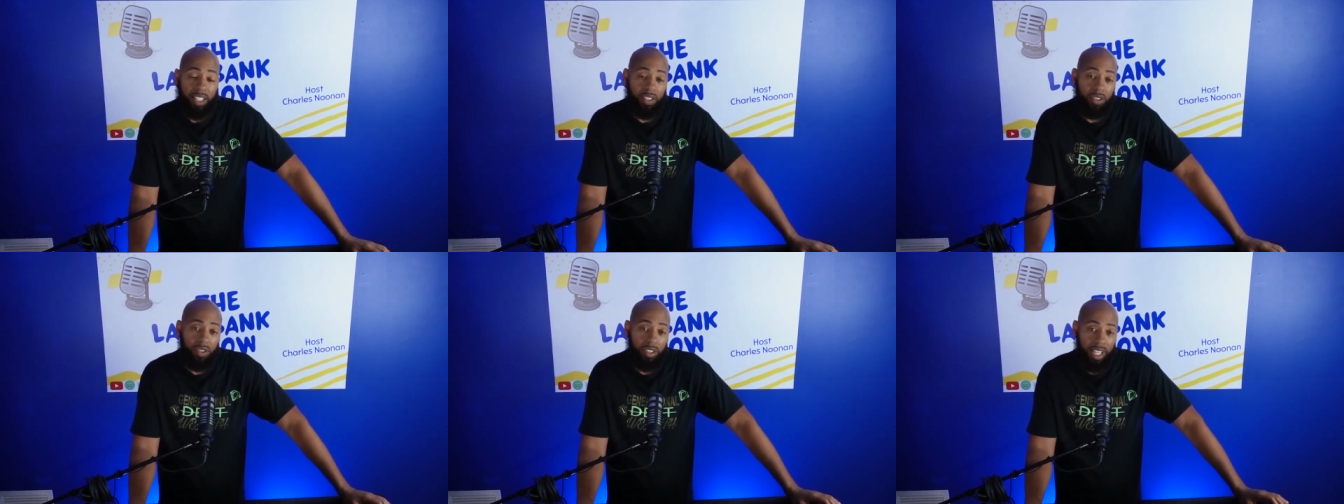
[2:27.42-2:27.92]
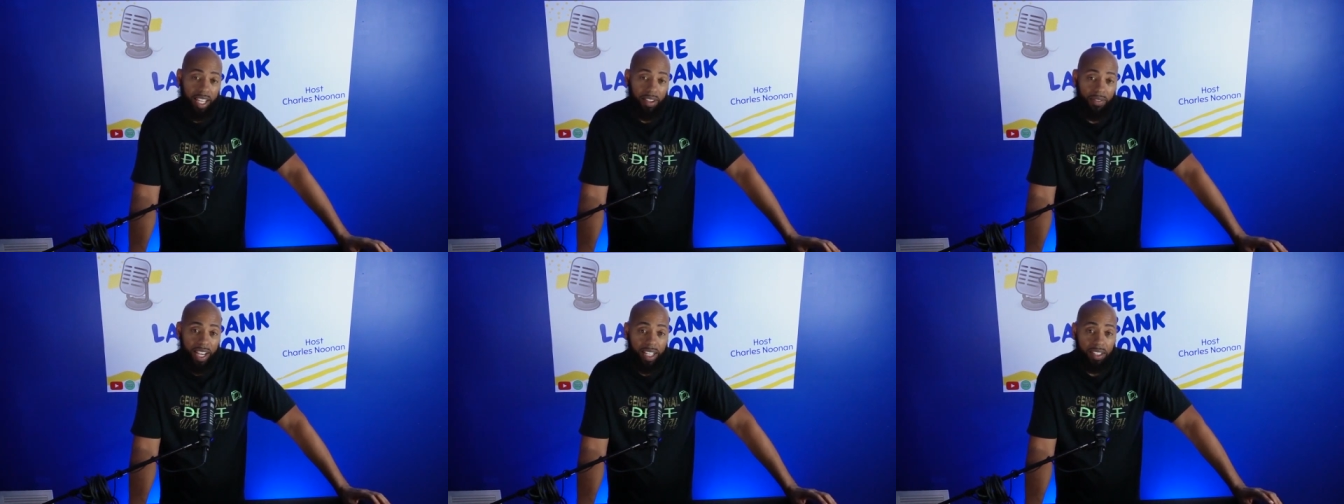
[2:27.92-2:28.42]
to take
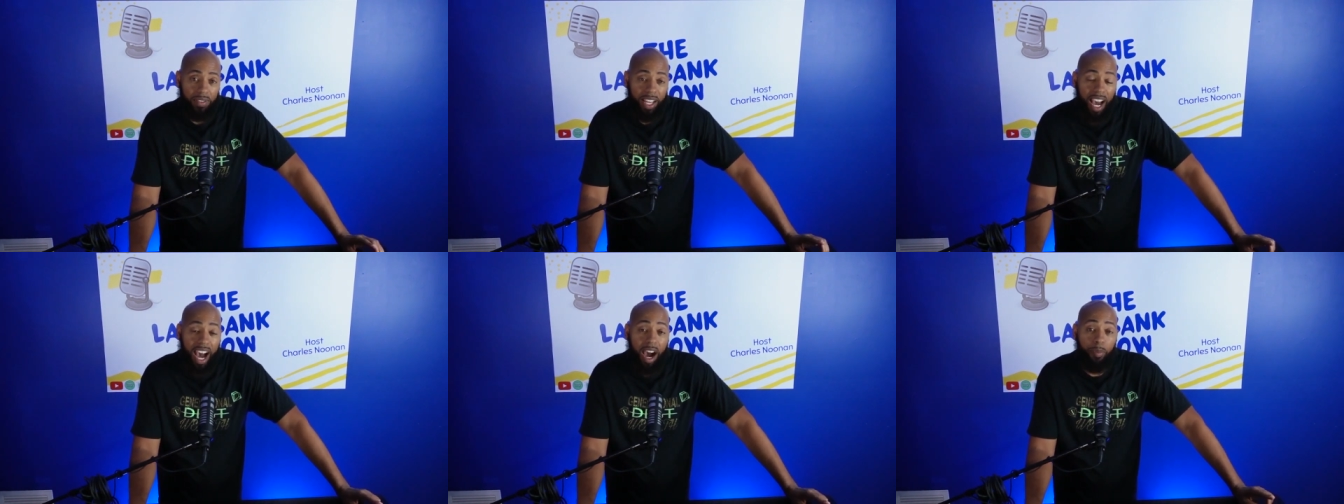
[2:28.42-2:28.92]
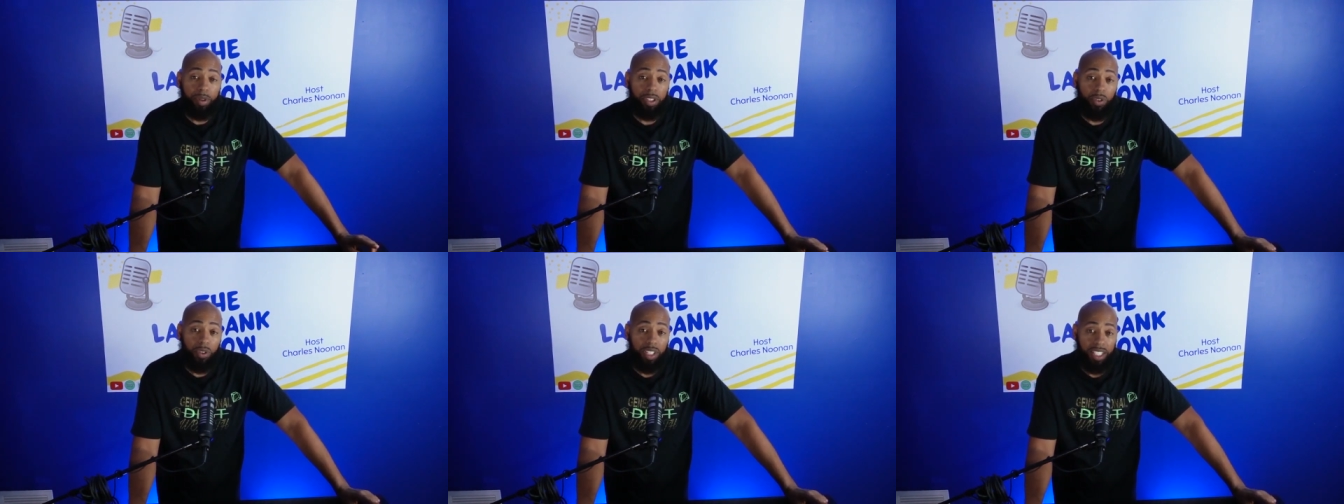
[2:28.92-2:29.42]
advantage of the
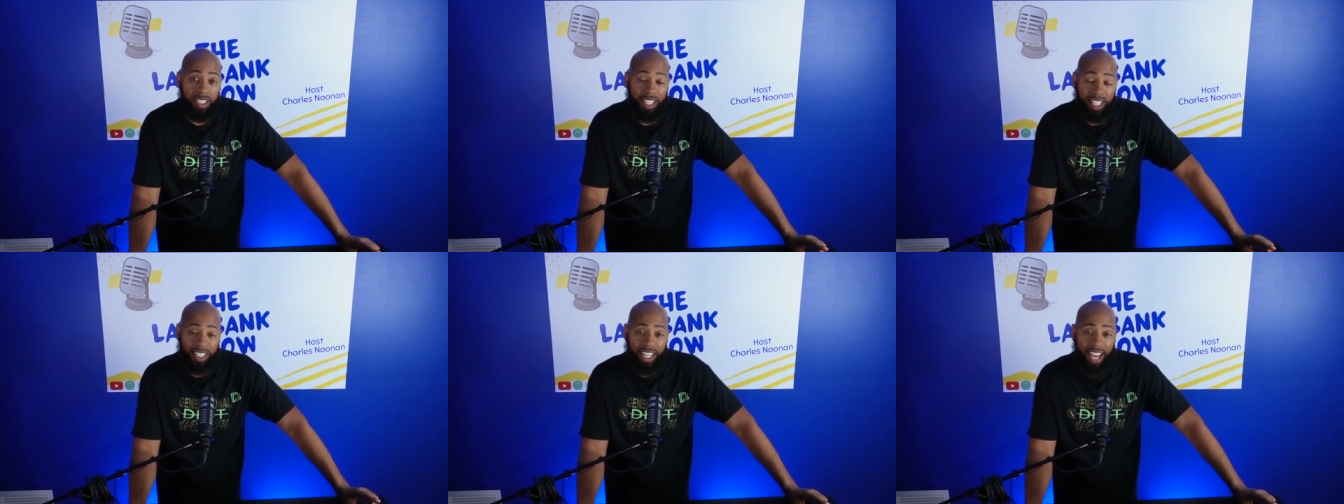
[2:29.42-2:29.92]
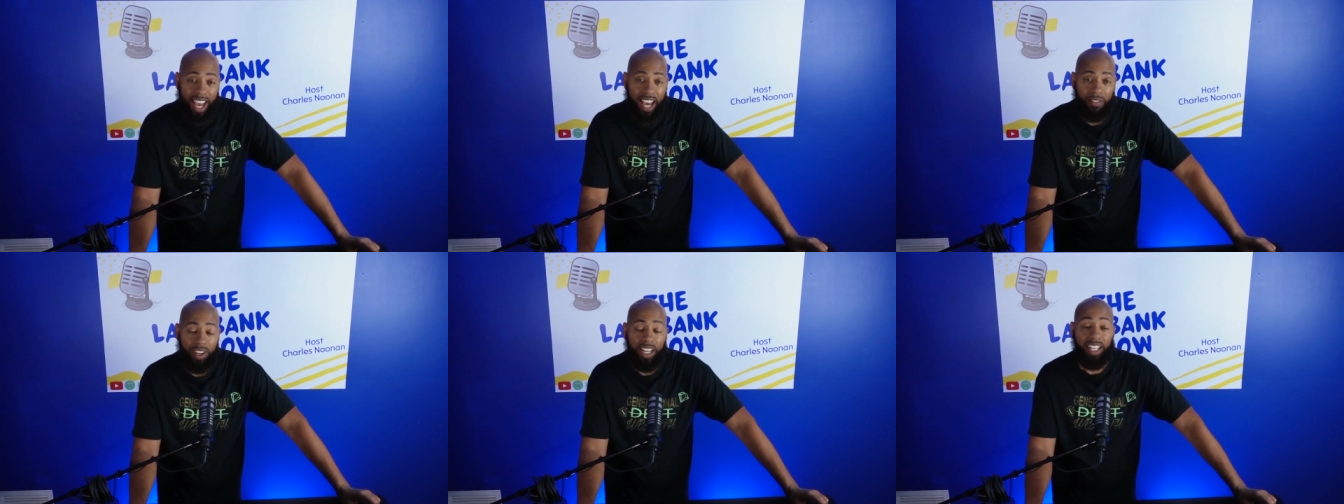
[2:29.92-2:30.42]
opportunities that they have.